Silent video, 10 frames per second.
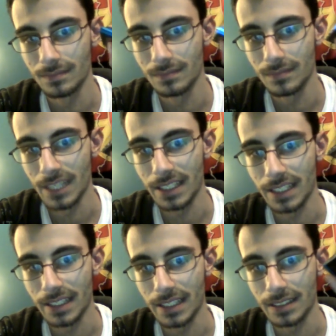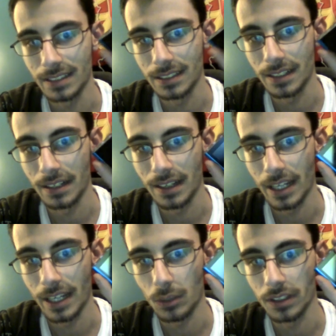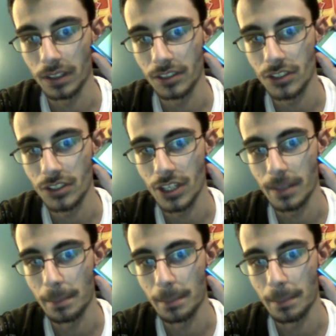they think that this is their high quality shit.